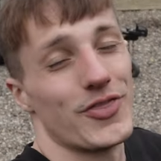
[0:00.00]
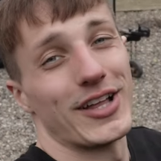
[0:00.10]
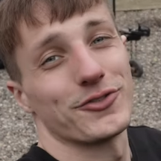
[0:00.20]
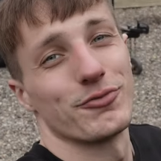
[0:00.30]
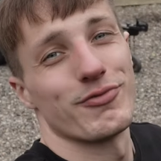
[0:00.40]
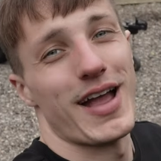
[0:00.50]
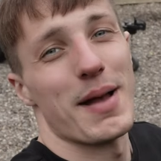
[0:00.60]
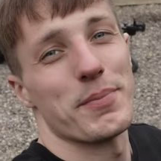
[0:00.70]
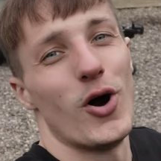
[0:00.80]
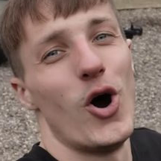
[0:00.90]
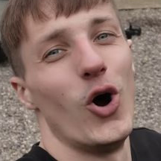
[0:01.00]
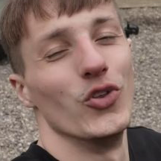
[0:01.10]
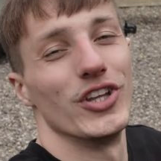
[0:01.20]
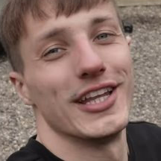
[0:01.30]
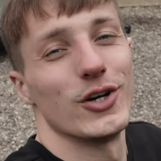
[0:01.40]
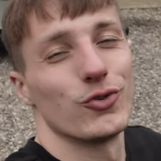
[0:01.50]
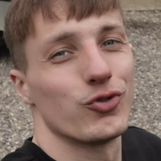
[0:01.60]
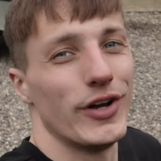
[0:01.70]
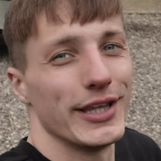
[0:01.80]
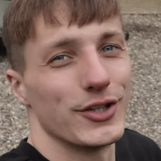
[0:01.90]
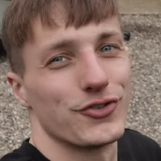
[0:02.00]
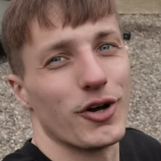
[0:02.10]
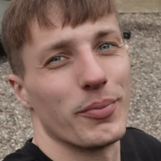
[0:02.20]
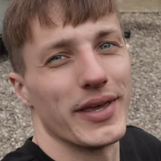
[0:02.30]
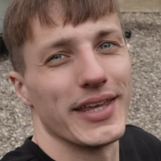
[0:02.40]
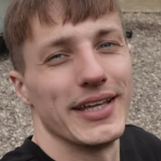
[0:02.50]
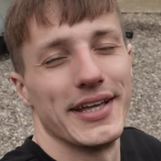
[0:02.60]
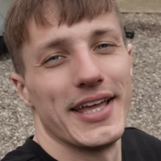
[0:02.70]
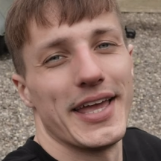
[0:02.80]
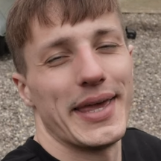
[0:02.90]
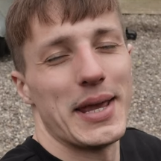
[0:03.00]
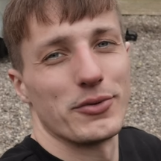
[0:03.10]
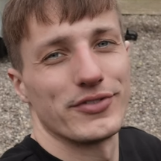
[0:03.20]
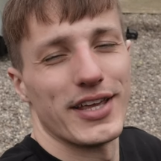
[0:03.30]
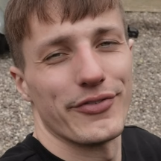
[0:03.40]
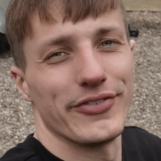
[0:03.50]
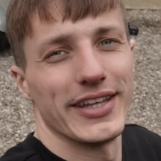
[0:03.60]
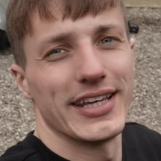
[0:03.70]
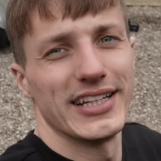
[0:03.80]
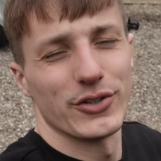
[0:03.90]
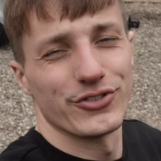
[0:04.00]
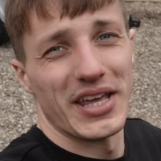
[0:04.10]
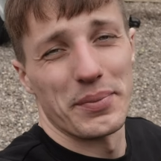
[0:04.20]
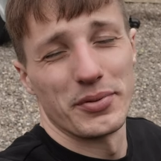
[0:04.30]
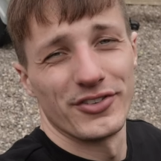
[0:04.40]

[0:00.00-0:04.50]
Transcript: That's a wrap on the little trailer jobby. It was definitely a little stepping